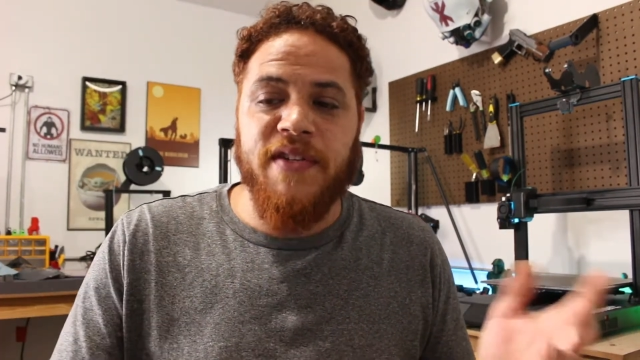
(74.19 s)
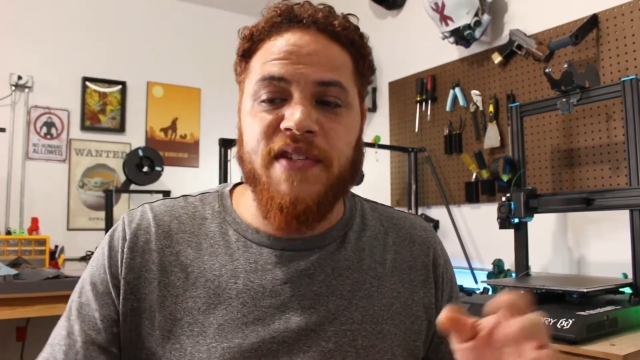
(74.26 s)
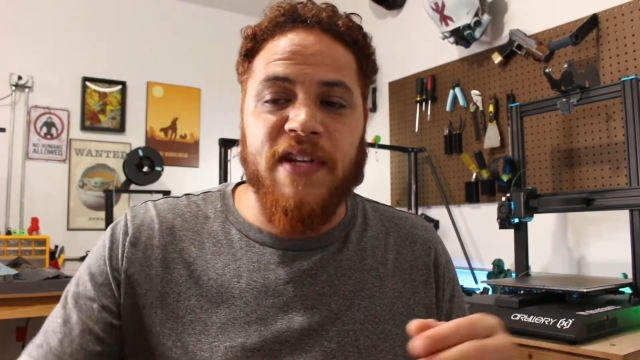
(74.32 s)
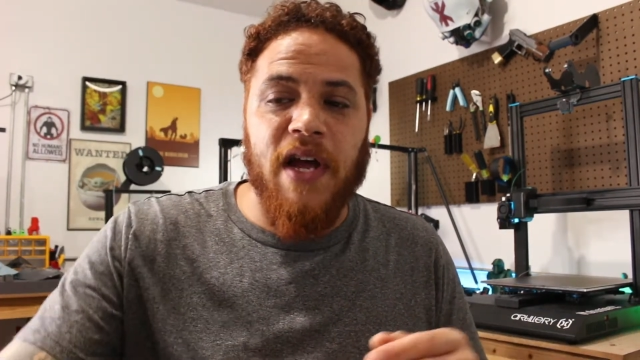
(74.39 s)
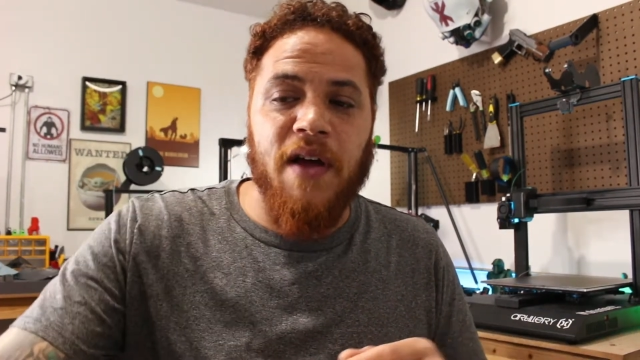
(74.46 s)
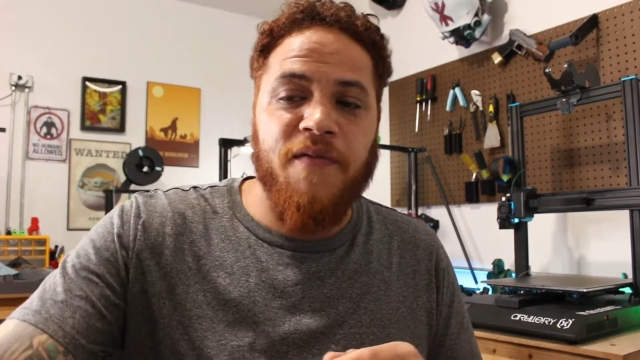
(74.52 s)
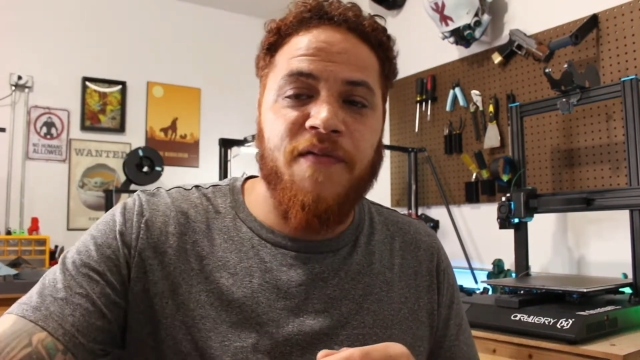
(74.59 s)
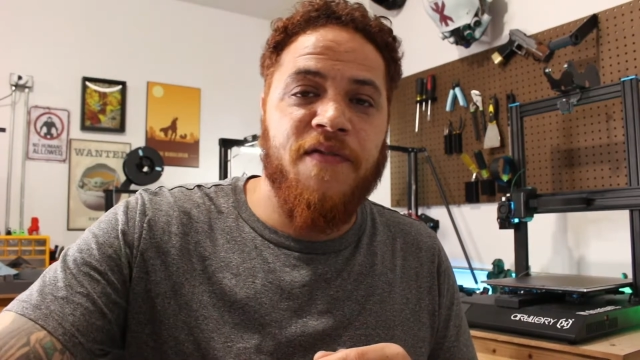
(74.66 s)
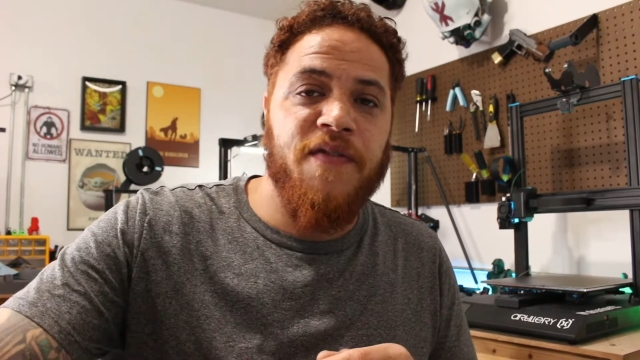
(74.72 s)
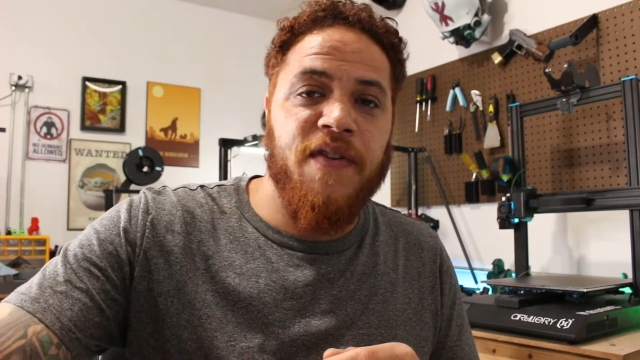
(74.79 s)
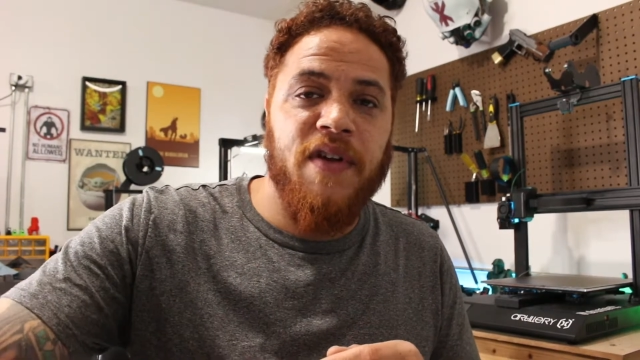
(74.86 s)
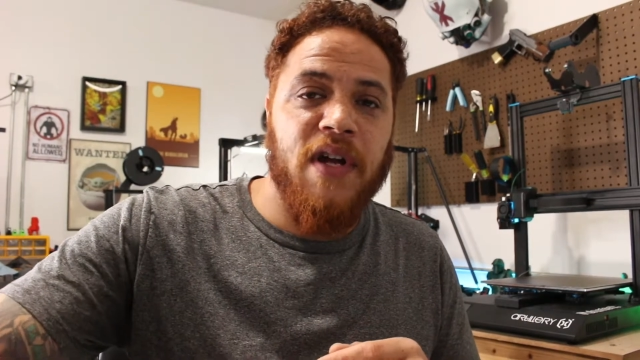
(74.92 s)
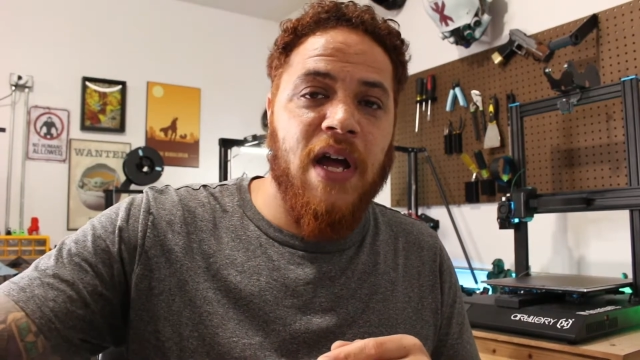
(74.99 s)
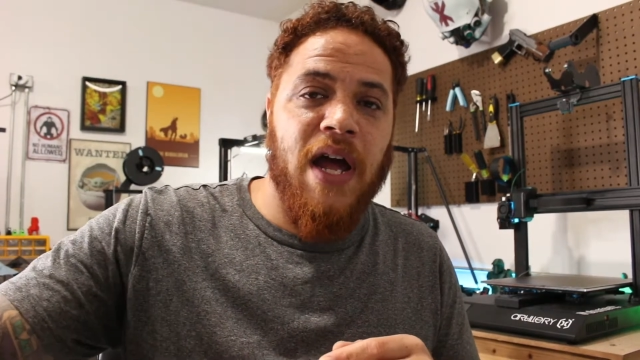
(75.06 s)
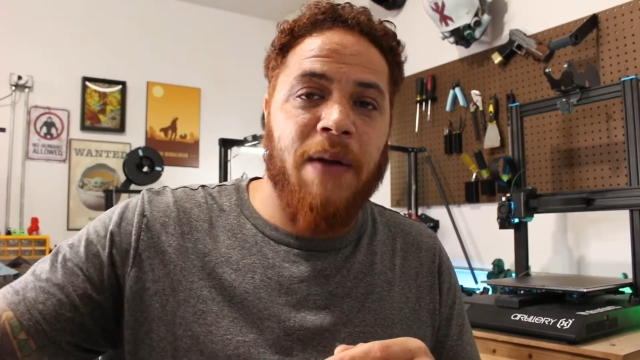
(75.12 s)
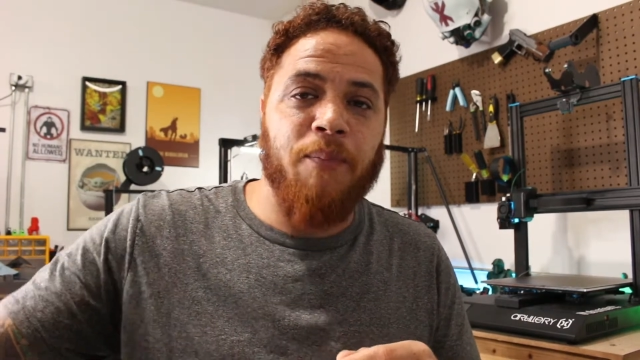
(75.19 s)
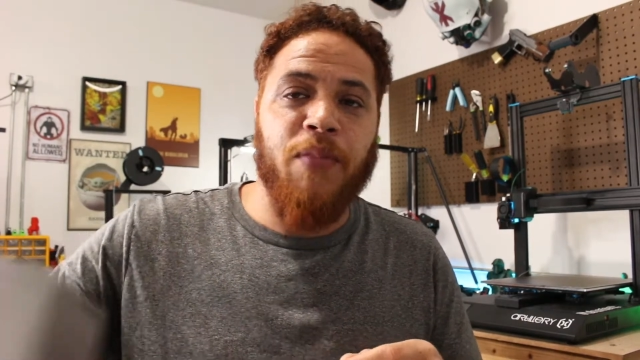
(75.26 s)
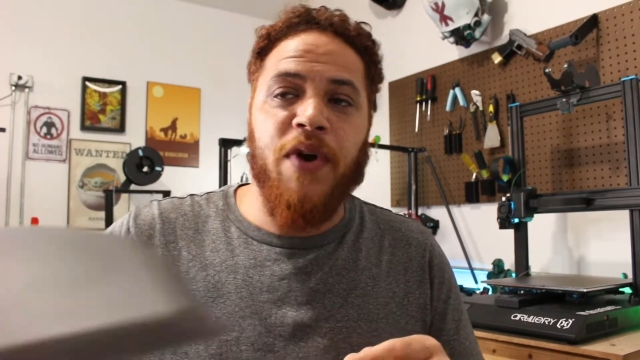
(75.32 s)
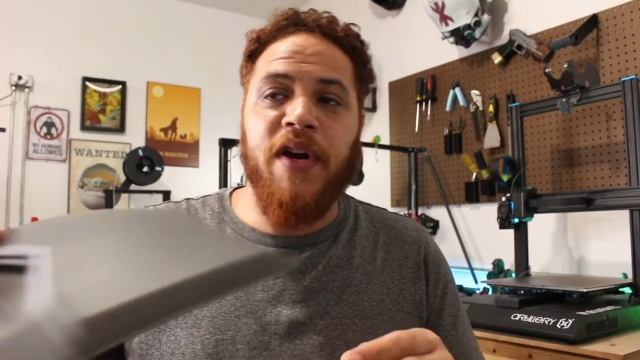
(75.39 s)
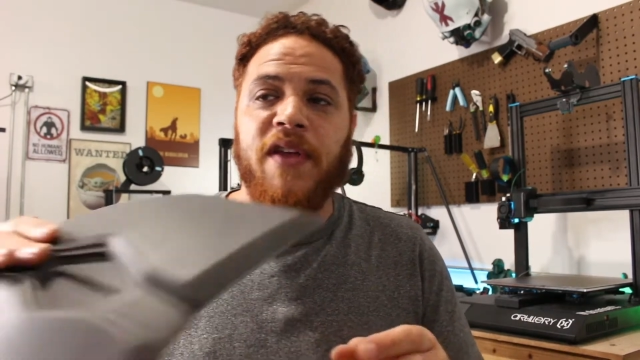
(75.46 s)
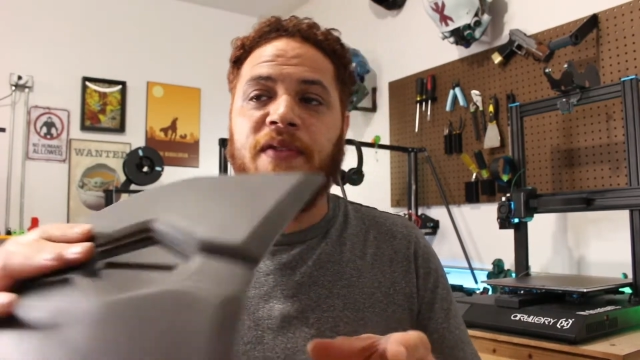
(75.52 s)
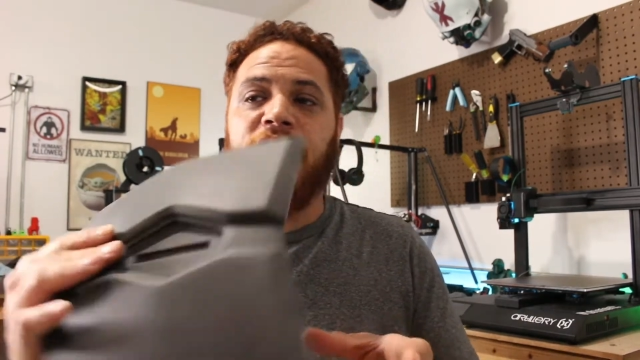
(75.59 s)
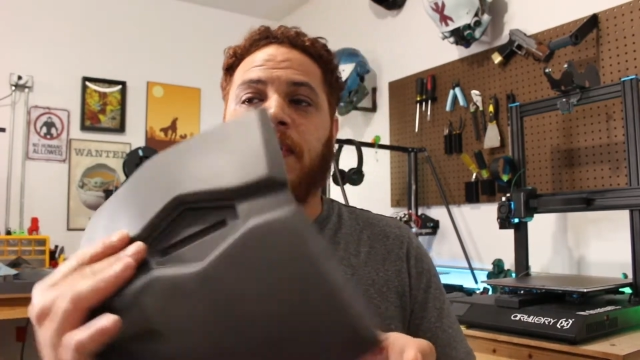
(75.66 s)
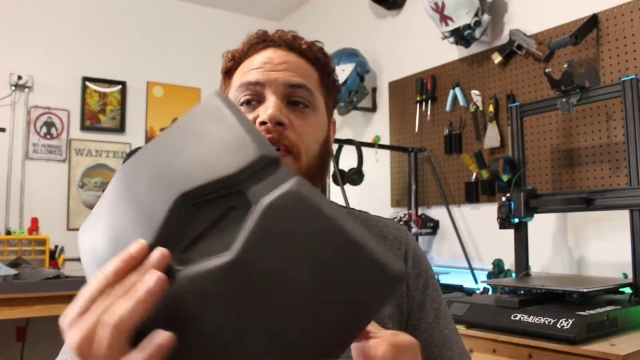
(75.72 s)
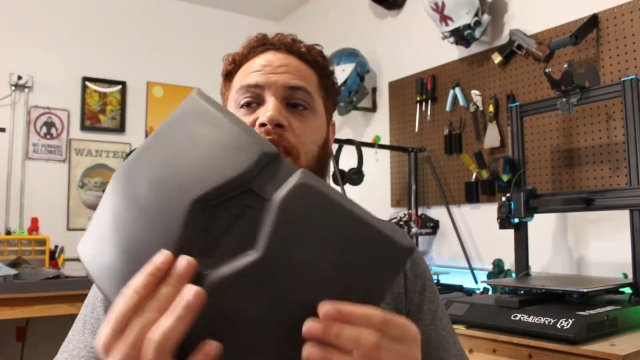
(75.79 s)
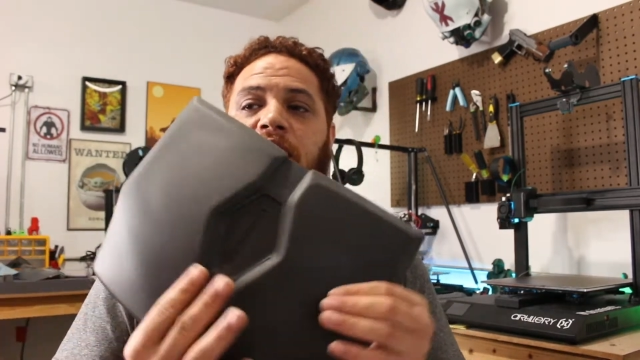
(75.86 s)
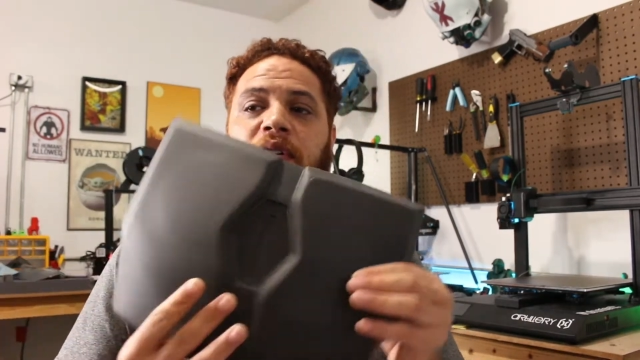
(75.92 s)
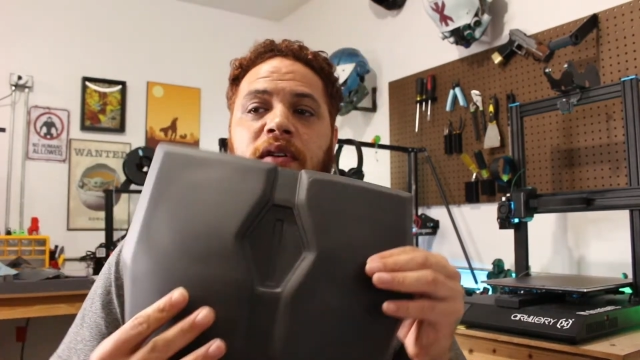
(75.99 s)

stuff. I printed the